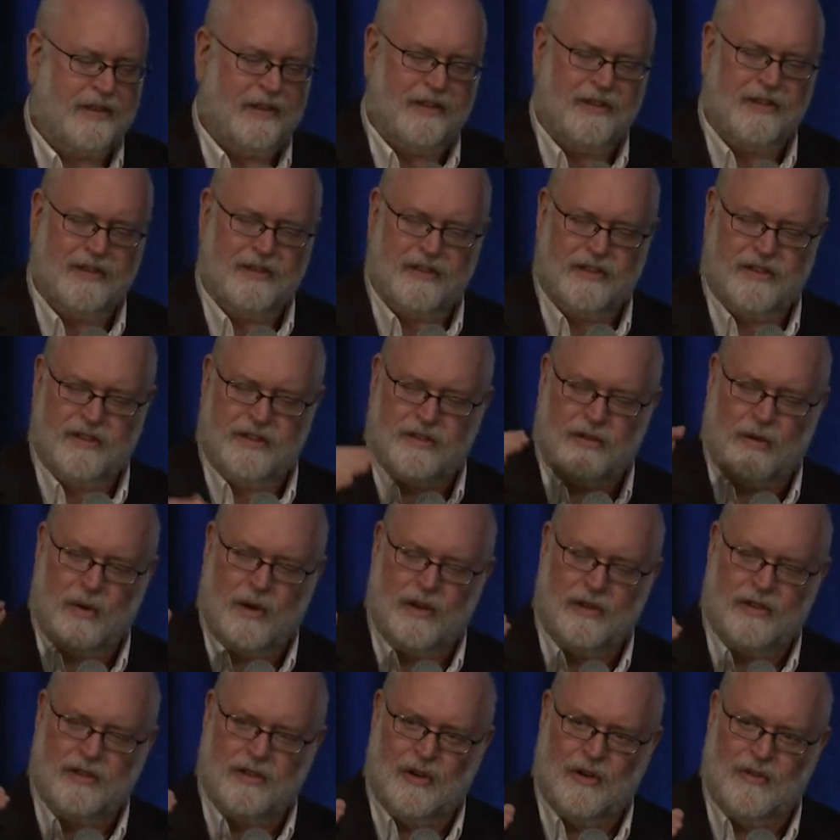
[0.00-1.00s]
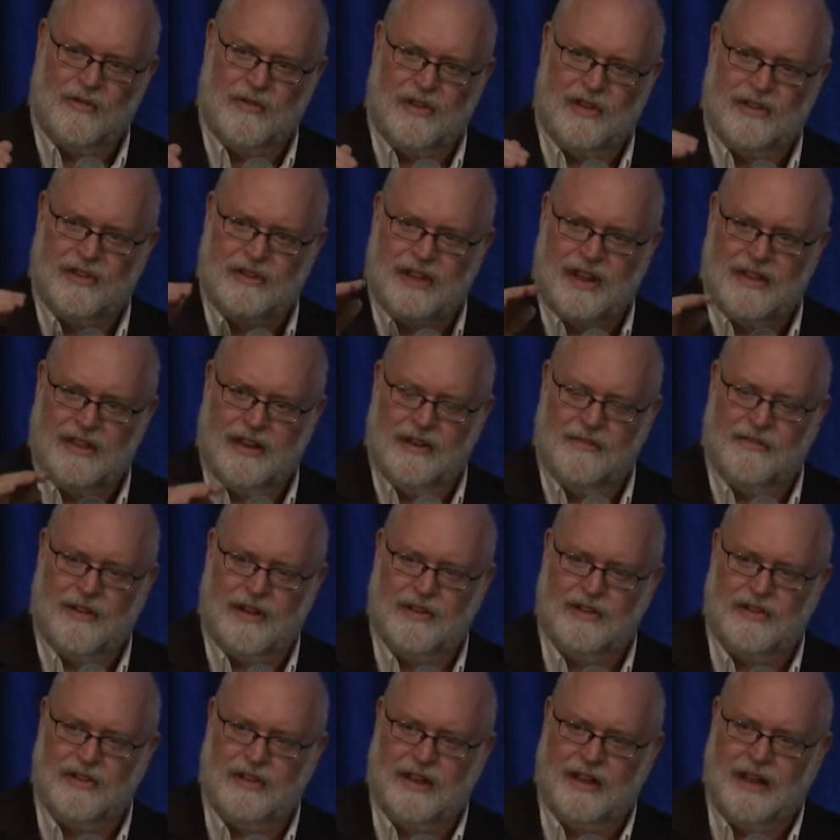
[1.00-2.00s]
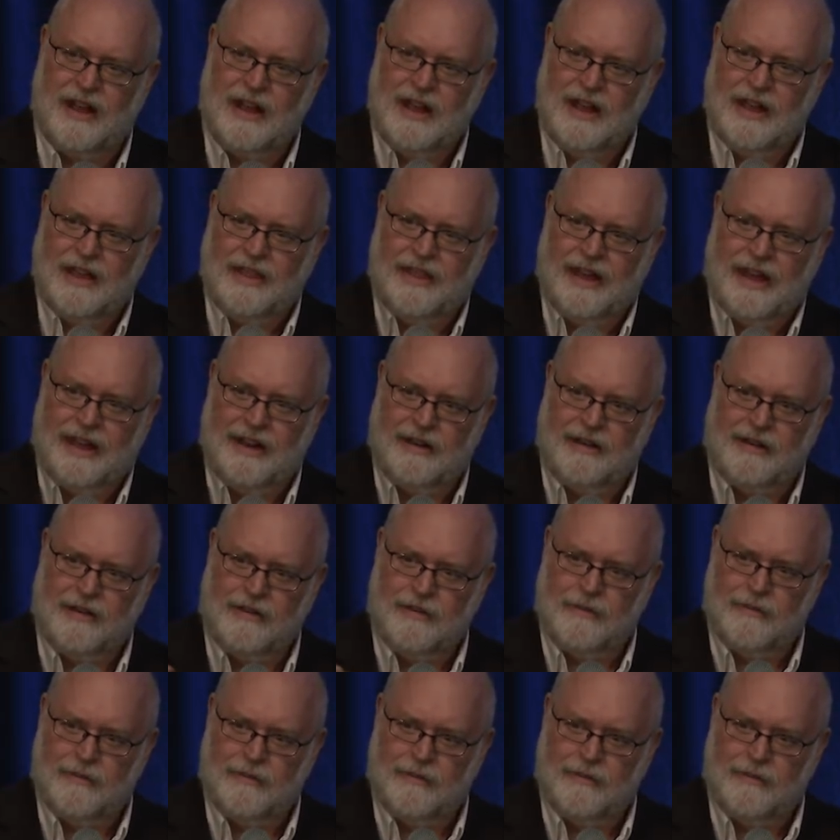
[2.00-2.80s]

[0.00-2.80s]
soil surface, and then eventually that